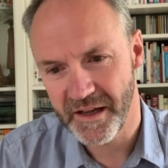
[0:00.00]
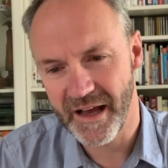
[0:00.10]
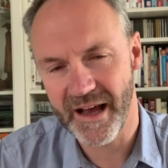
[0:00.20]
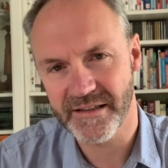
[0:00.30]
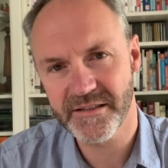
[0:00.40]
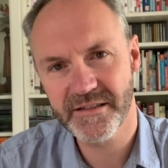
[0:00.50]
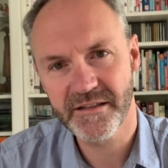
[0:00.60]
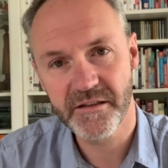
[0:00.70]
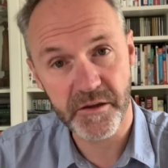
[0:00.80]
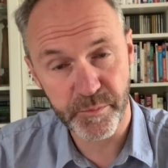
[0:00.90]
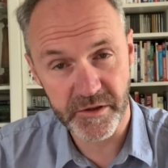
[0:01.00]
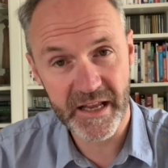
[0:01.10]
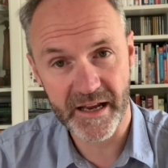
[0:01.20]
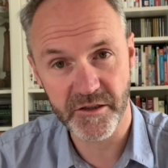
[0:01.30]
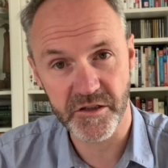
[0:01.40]
as the
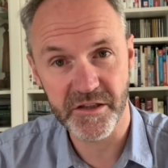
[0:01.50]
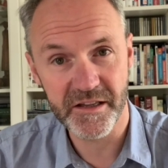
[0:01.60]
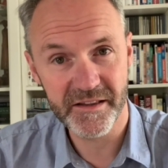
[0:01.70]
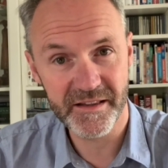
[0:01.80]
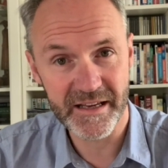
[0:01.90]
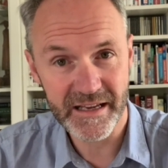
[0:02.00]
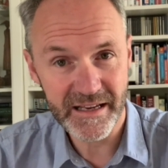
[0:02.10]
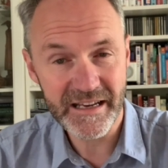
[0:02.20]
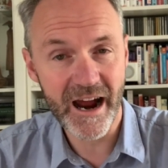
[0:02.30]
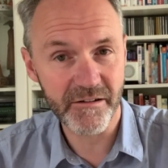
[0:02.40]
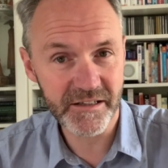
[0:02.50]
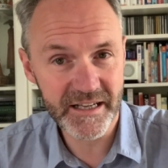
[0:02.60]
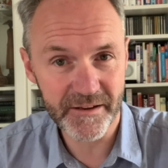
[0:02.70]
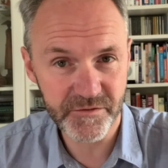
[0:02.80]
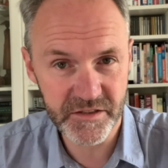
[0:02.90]
protection, the guarantee
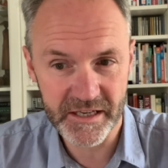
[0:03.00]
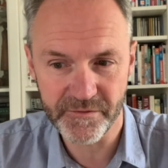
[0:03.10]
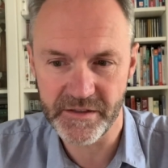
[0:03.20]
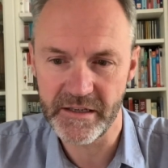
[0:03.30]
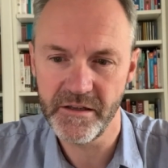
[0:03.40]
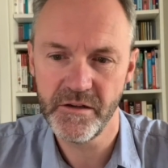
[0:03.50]
of safety